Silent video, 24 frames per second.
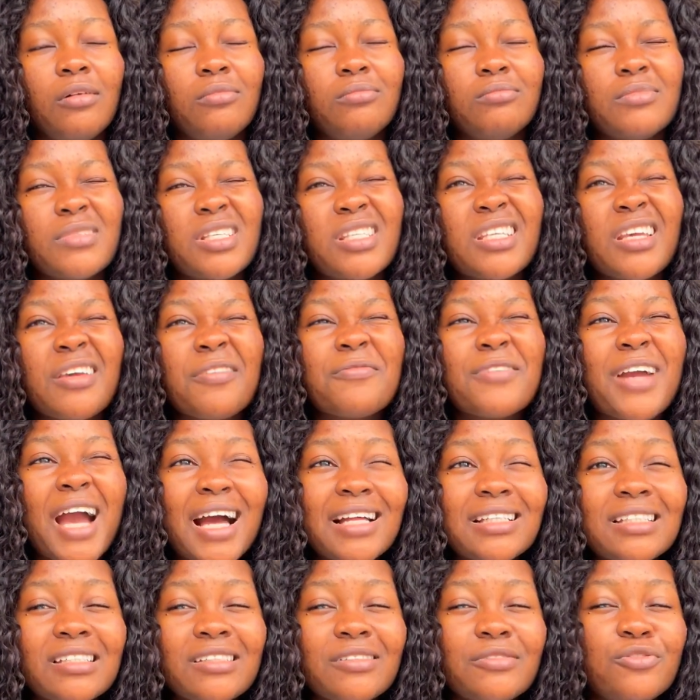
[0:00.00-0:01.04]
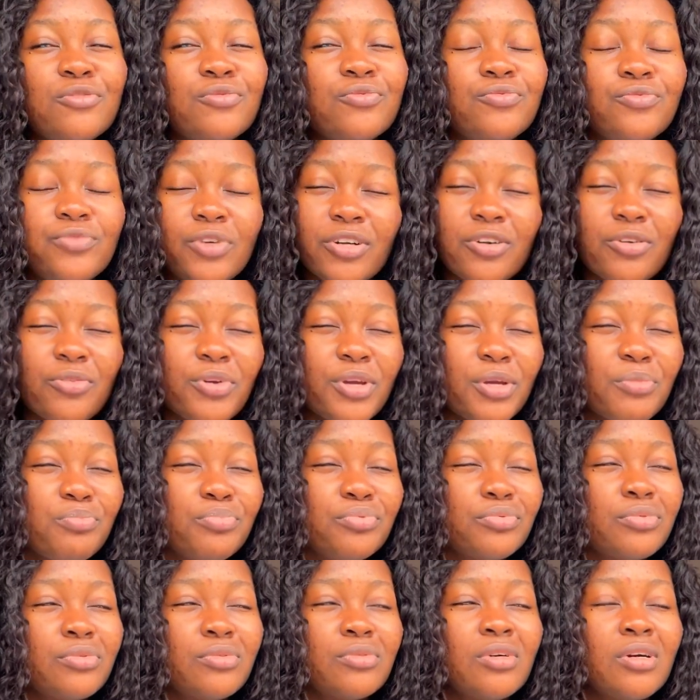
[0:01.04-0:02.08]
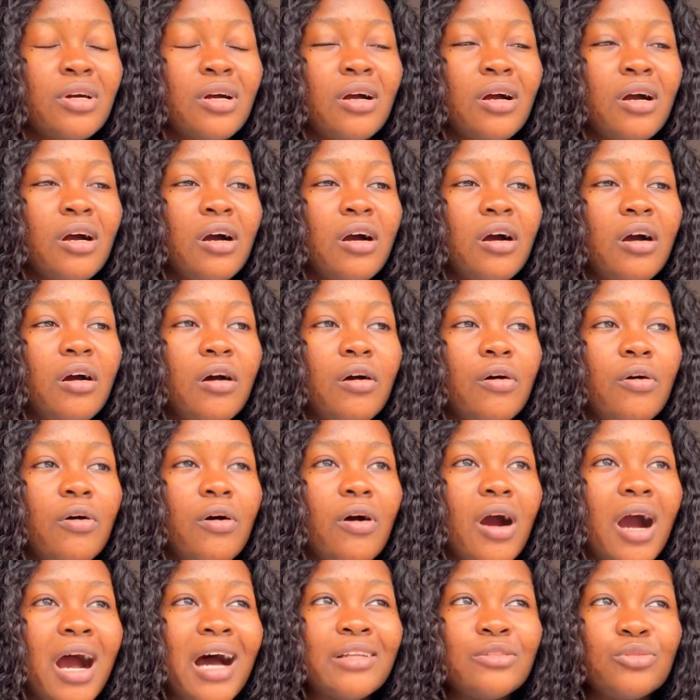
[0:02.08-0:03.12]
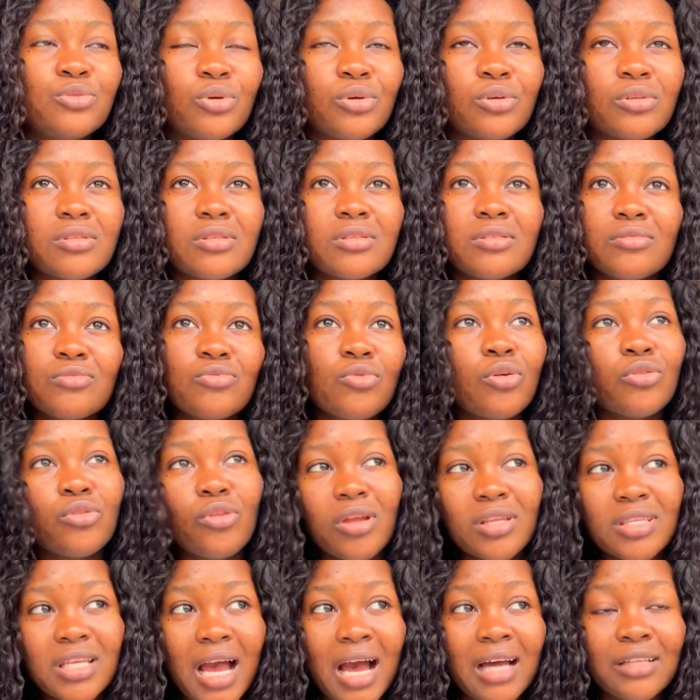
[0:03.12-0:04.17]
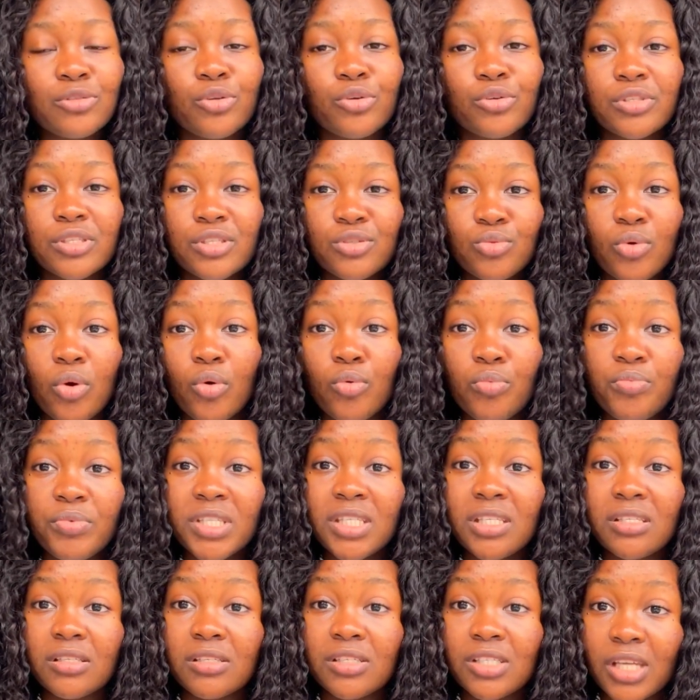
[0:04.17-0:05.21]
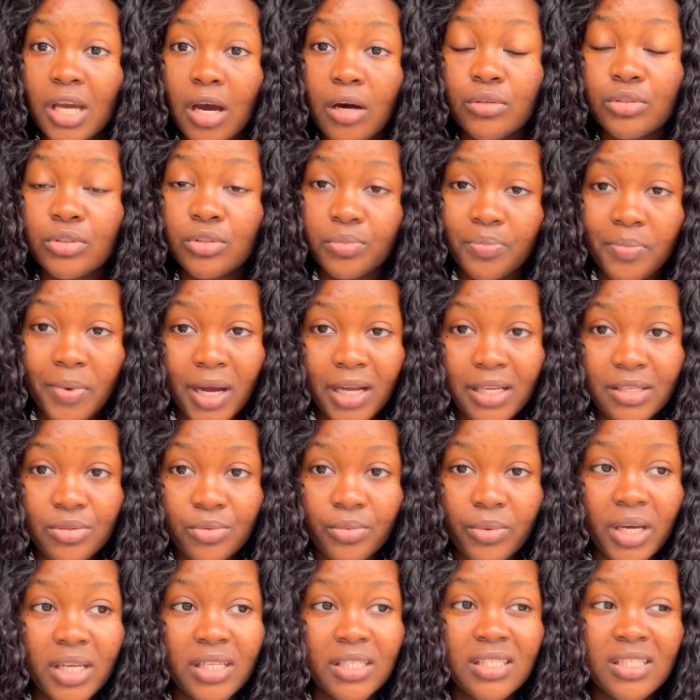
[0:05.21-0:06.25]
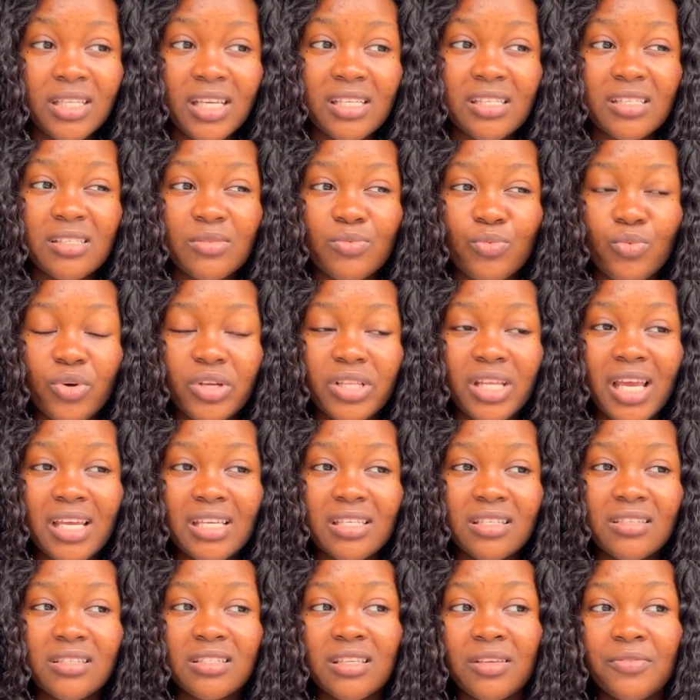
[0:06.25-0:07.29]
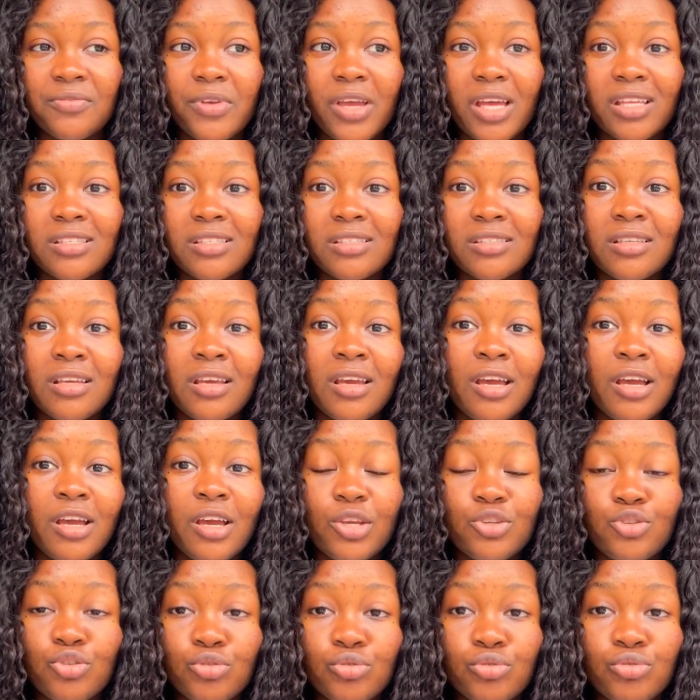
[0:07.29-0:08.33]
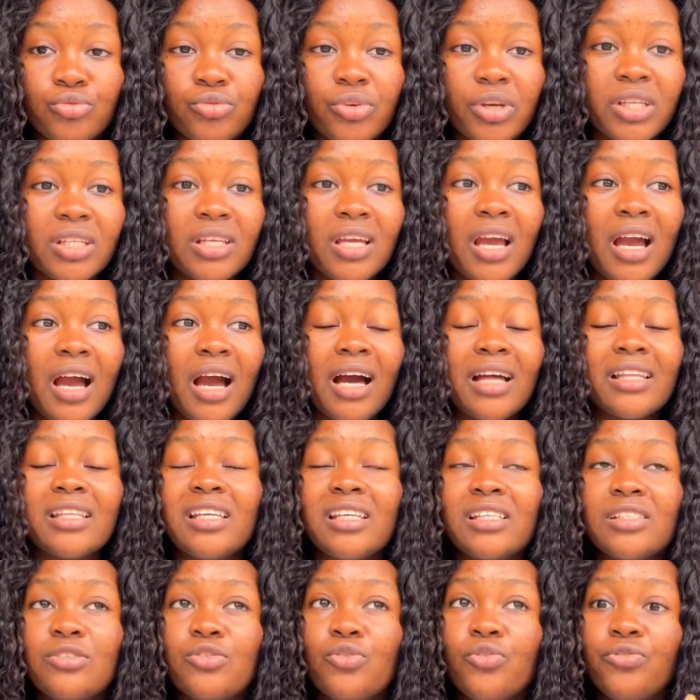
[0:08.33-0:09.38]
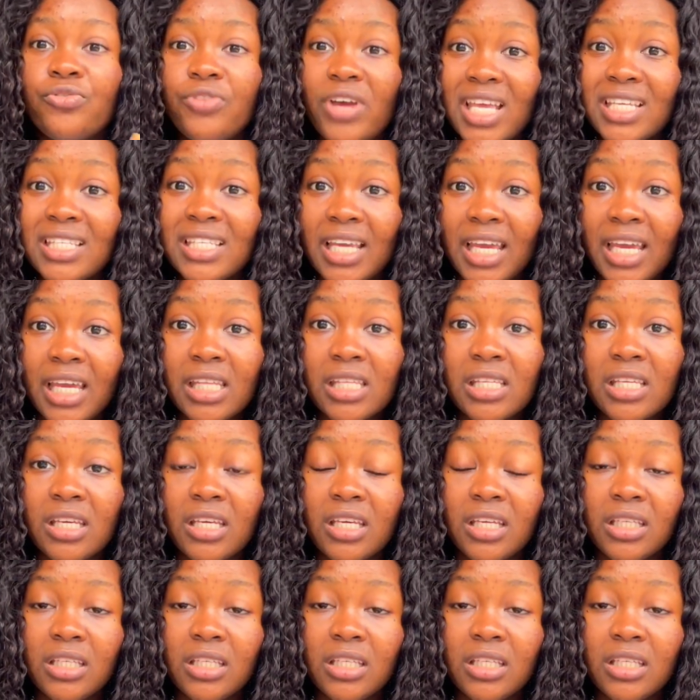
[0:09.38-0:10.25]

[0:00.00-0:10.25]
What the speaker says: safeguarding vulnerable adults, no, not adult, this one will be the child part, right? There's one that is safeguarding children, and then first aid.